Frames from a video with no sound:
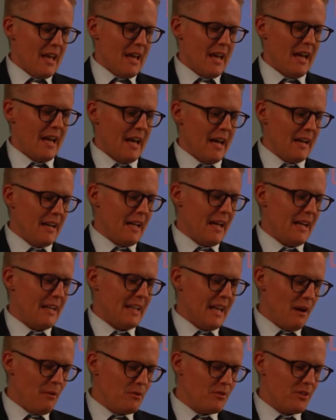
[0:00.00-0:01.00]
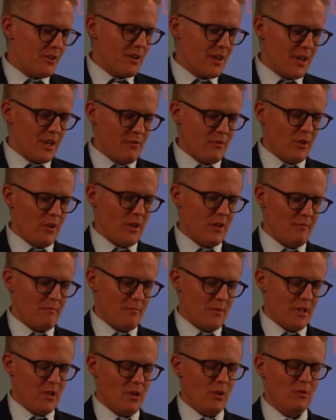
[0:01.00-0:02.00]
And, and that was a kind of
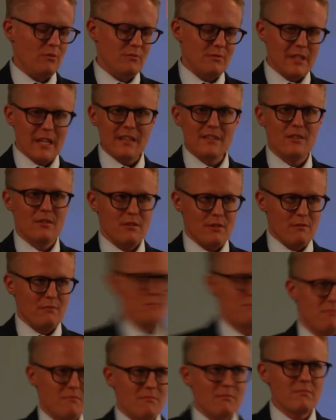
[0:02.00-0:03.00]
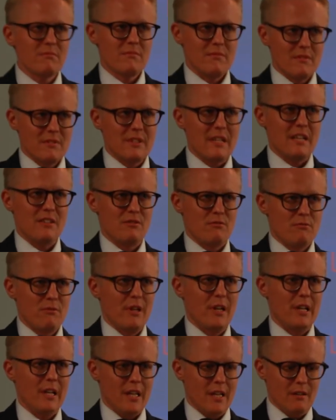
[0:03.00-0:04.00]
a, you know, that's a, that's a
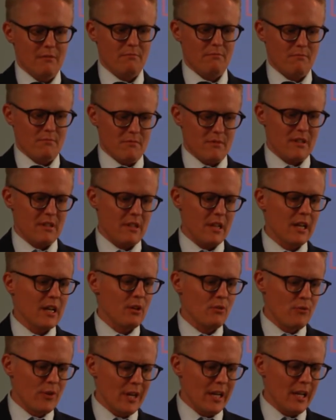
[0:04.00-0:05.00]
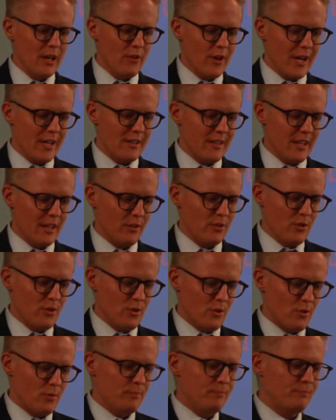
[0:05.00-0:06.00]
really, like a really great thing to
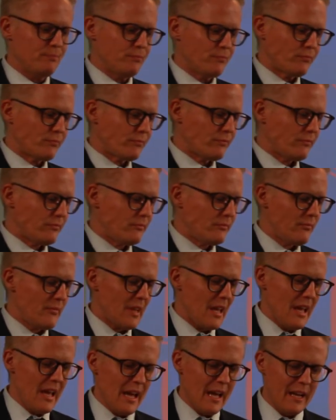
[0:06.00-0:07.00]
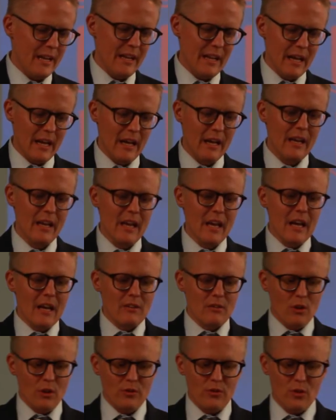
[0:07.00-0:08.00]
do. And I'd
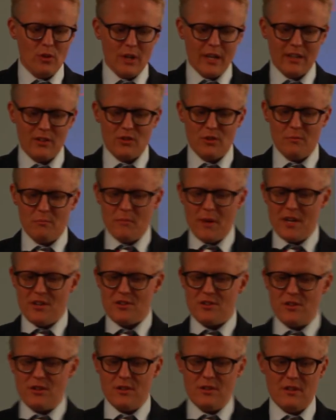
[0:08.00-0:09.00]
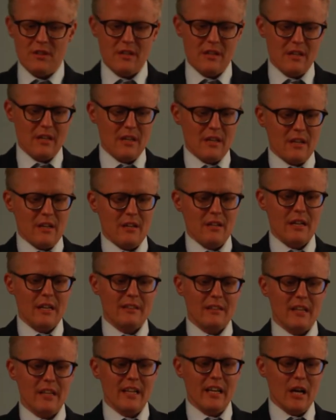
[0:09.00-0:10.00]
uh, also like to mention
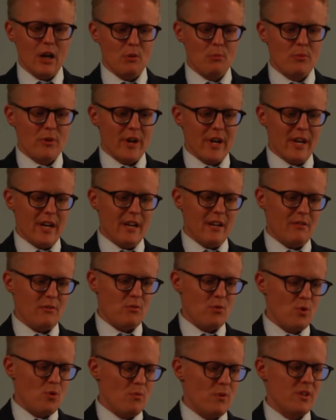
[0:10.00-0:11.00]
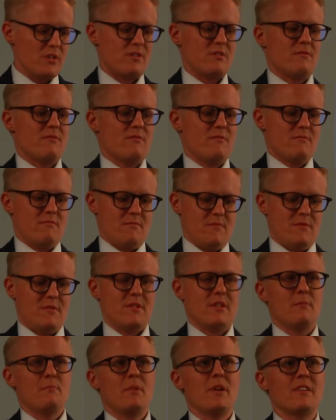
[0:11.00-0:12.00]
Nathalie Aubret, who was
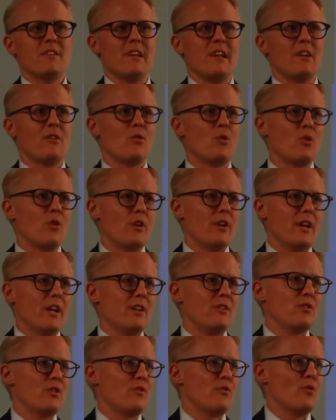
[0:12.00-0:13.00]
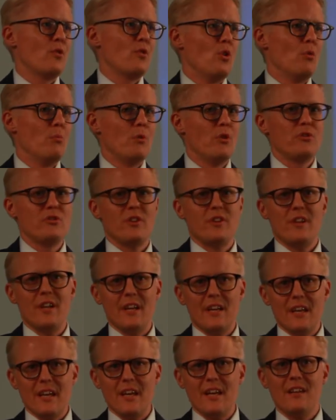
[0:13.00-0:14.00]
particularly coordinator almost a
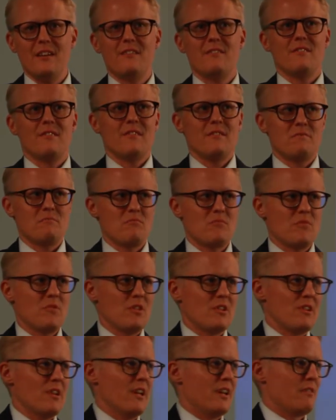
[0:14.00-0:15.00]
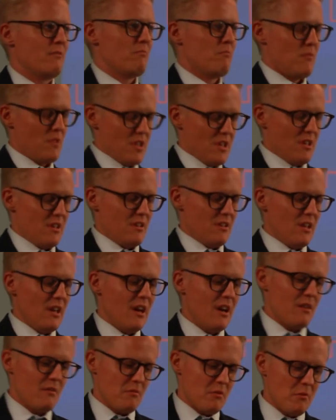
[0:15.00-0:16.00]
decade. Like,
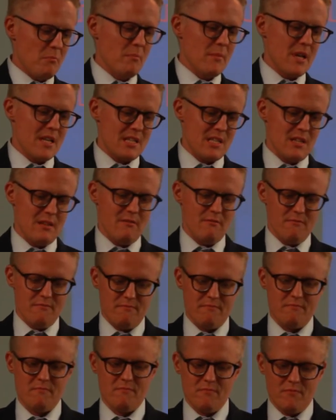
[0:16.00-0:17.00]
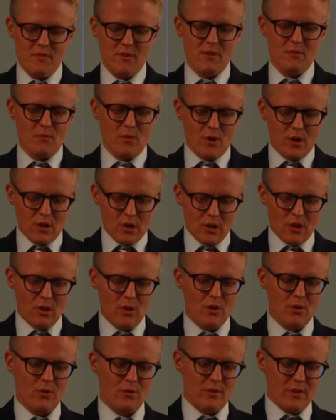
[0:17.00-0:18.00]
yeah, massive
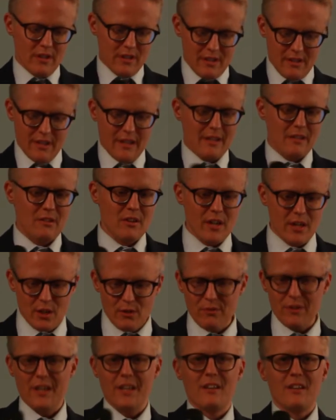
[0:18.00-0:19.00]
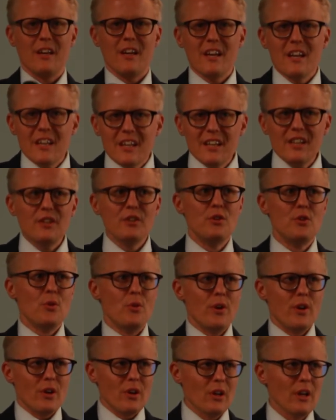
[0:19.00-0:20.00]
workload and, and kind of like
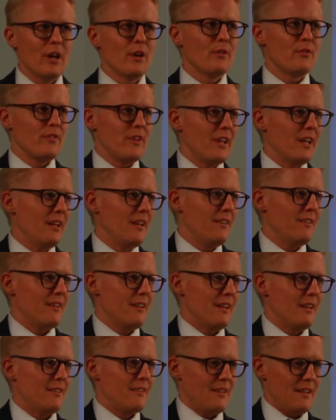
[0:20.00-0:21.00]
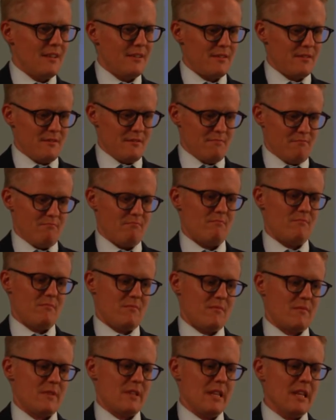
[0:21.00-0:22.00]
doing a lot of things, and it's it's
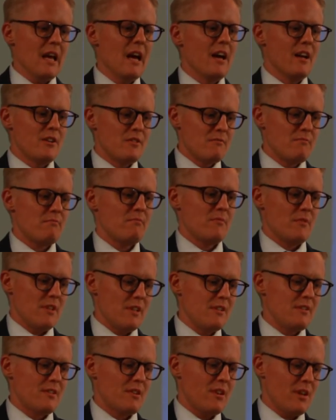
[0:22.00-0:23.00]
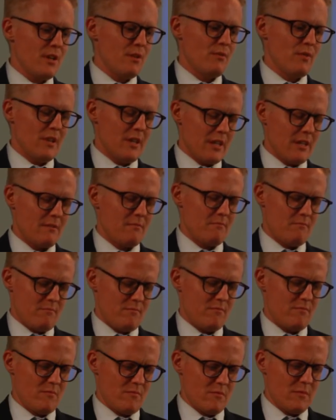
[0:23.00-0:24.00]
yeah, it's kind of like
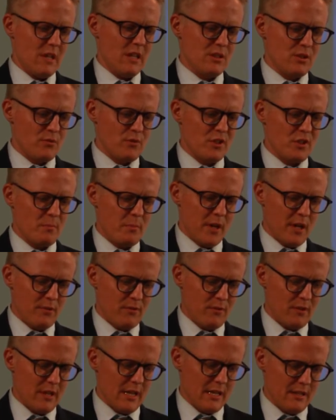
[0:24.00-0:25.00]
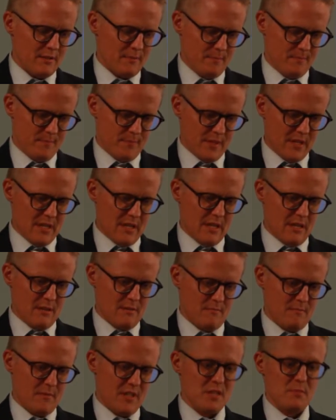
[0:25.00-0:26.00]
lots of respect for that,
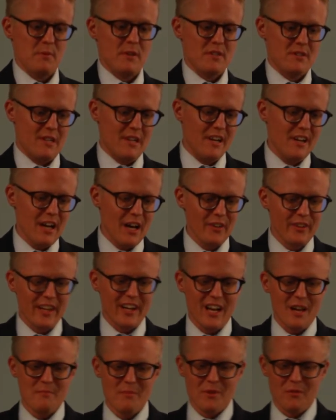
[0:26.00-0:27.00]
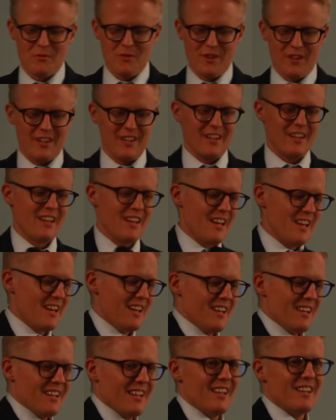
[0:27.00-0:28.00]
um, especially now that I've been working
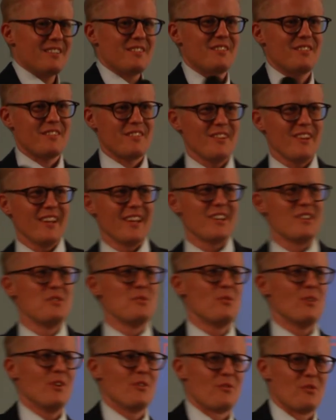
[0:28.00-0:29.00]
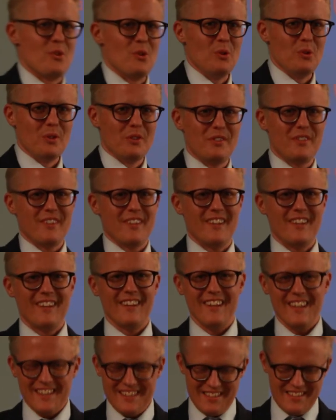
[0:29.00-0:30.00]
as like dual roles, and
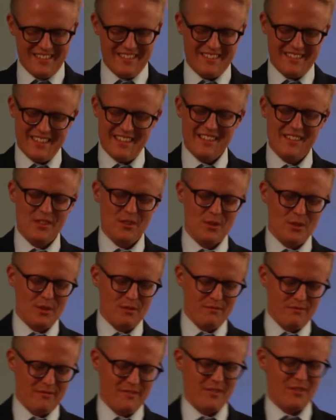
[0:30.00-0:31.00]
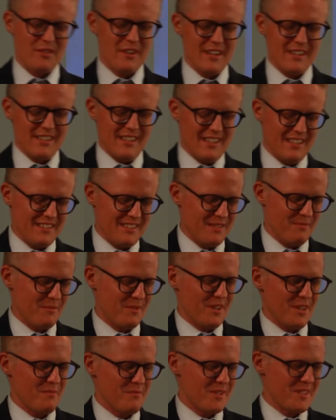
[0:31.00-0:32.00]
it's it's sort of crazy
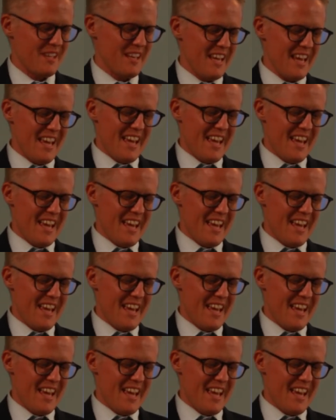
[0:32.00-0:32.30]
sometimes.